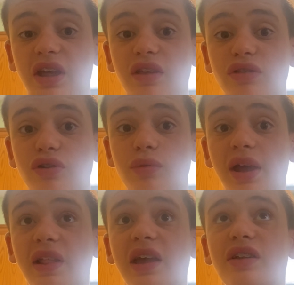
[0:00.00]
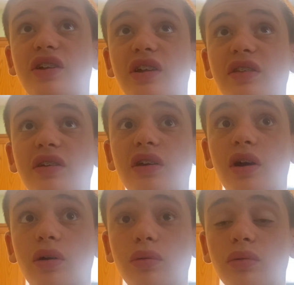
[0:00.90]
and the 288
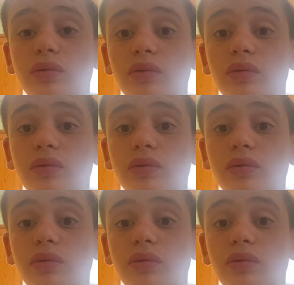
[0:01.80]
GTO,